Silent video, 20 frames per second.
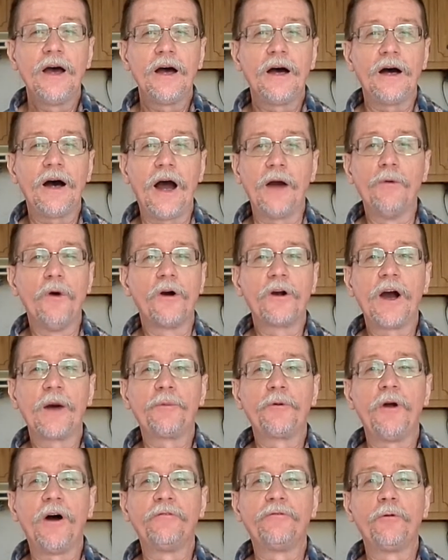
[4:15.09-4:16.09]
I woke up
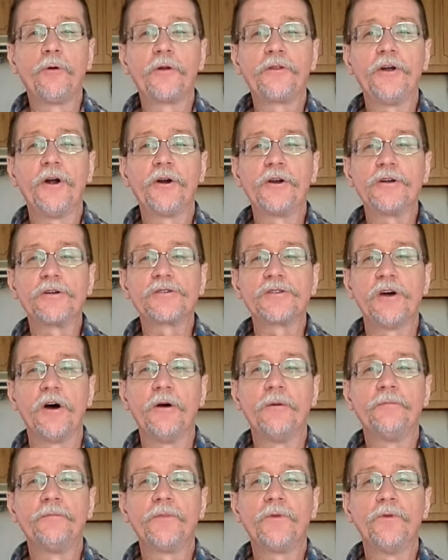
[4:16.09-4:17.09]
around 4:30 or
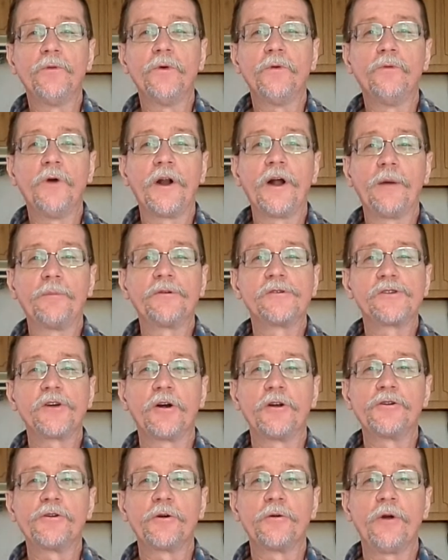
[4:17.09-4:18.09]
so, went up to
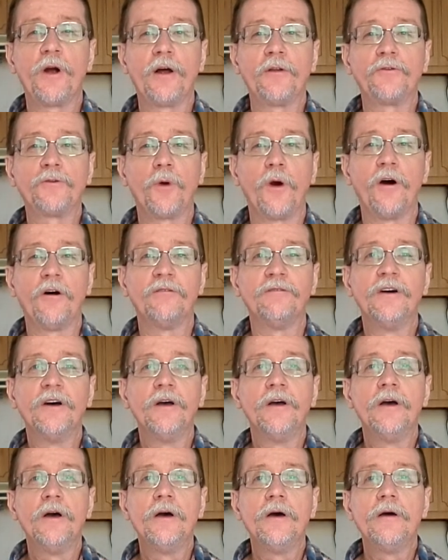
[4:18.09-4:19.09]
surgery around 12.
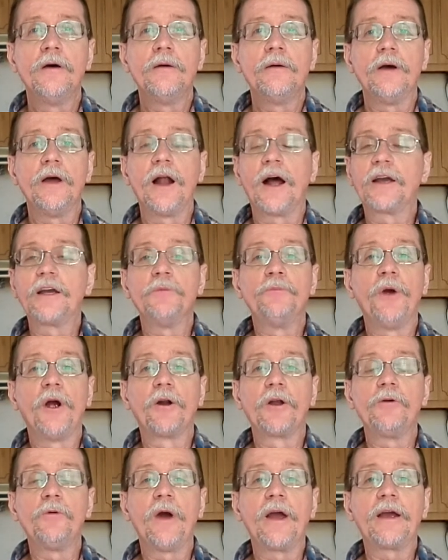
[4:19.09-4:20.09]
And I could
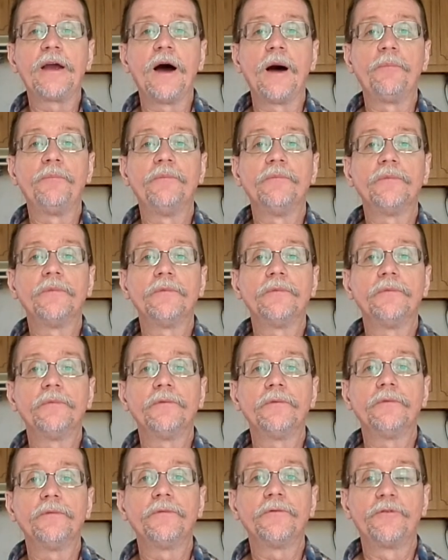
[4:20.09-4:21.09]
barely wake up
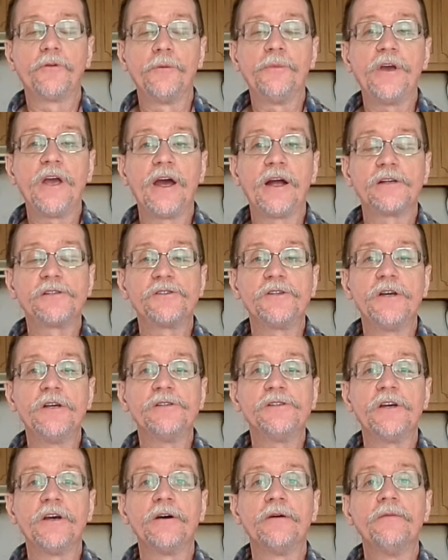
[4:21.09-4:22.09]
from the
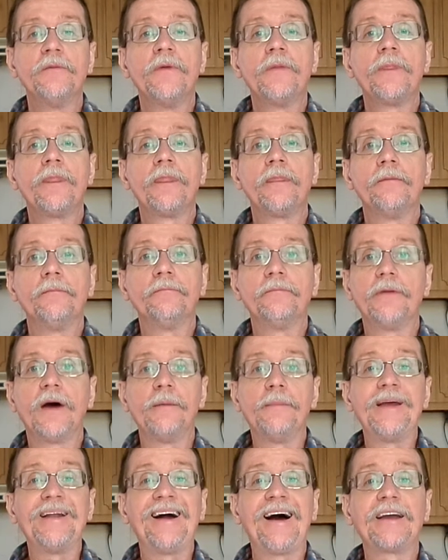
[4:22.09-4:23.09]
anesthesia. I
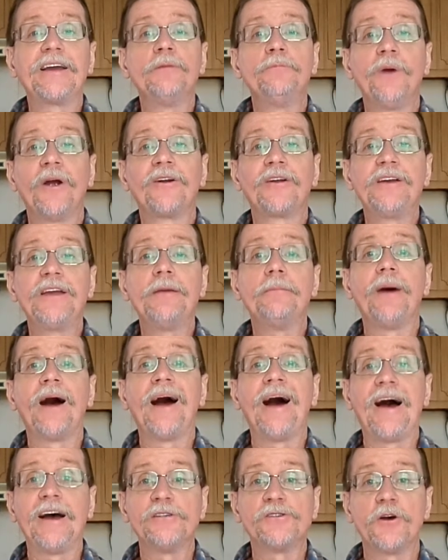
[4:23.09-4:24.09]
mean, I could barely keep my
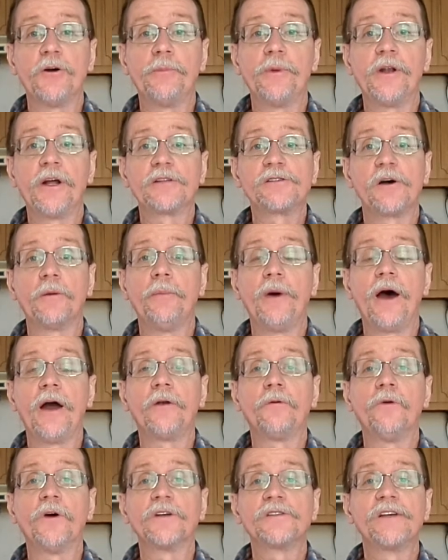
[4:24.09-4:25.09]
eyes open. That's how bad
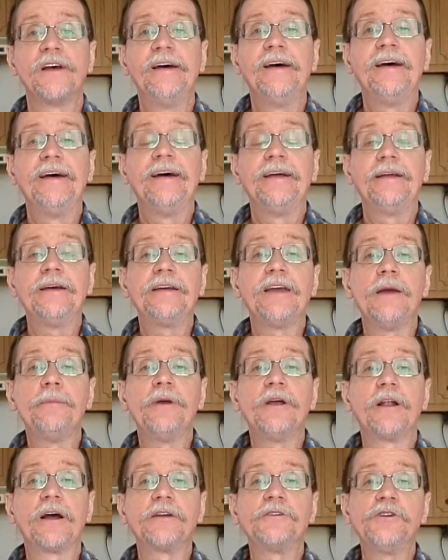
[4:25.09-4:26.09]
it was. They gave
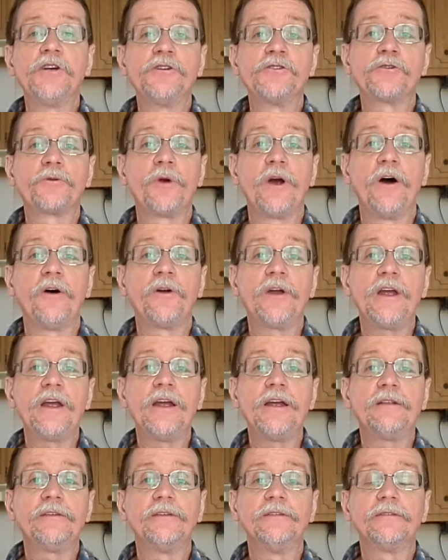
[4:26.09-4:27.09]
me like ginger ale to
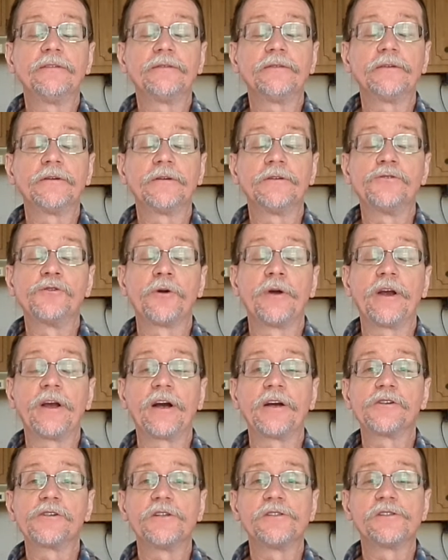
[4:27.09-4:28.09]
eat, or drink
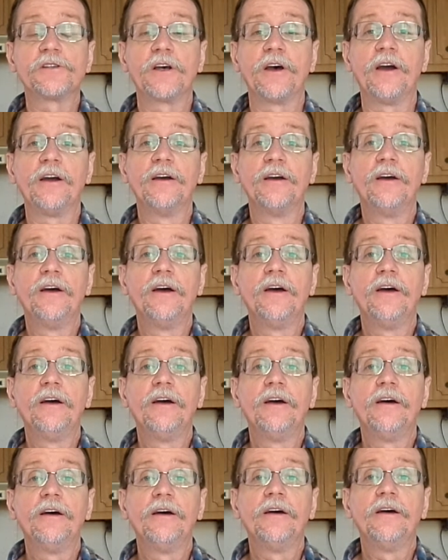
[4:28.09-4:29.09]
I should say,
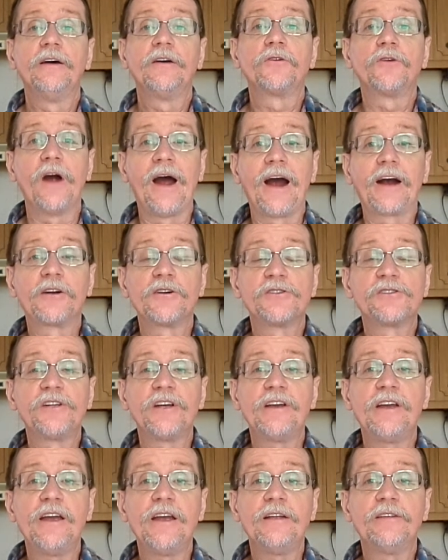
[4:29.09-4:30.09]
crackers to
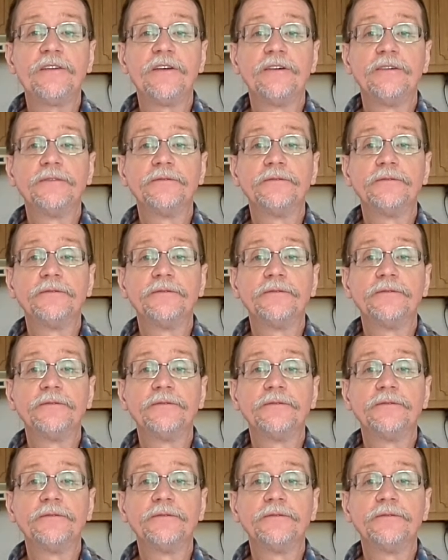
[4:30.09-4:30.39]
eat,